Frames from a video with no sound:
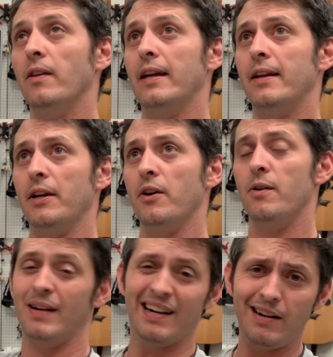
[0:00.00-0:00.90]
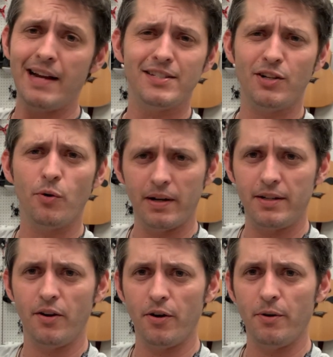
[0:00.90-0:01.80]
in, you know? I just don't want it to
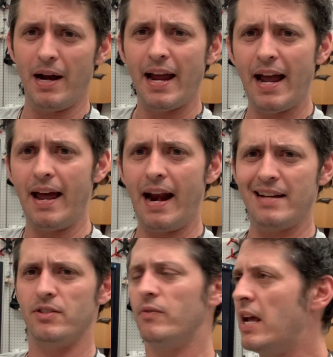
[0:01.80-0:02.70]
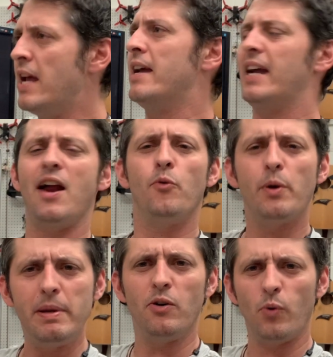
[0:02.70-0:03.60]
go to my head. I just kind of would
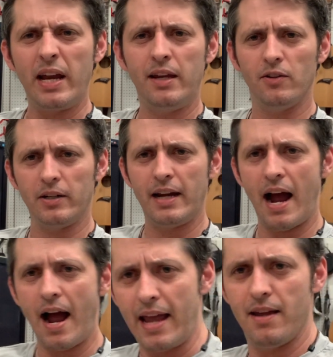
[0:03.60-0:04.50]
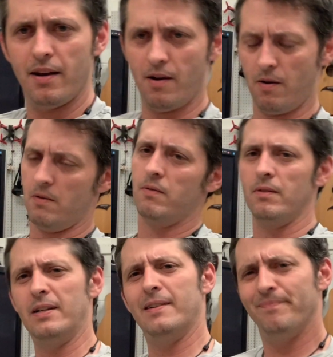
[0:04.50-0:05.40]
be a regular guy, you know?
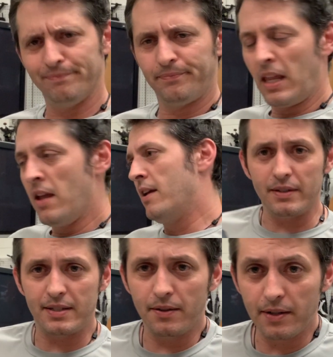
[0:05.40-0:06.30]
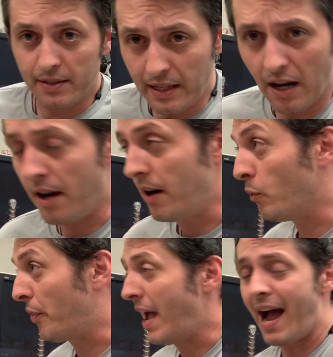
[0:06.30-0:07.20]
Seriously,
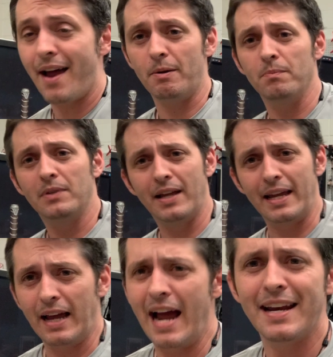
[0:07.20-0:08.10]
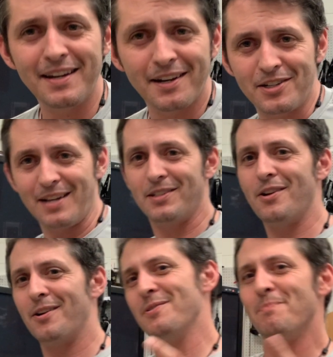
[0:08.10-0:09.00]
with Adam, like, I didn't get a chance to
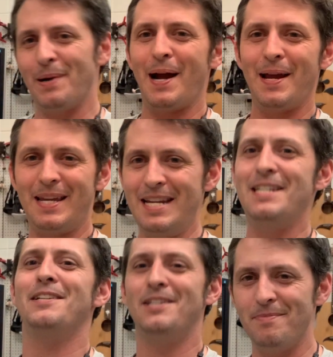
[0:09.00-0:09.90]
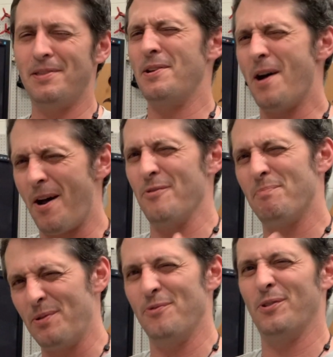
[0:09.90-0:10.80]
talk to him, but he did give me the nod of
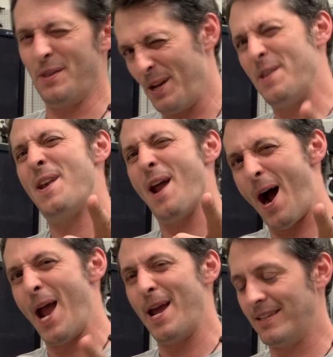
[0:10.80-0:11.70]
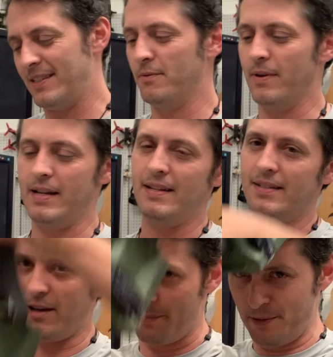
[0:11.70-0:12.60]
approval and the nice when he
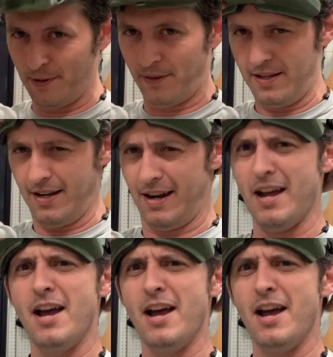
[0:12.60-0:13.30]
saw me with the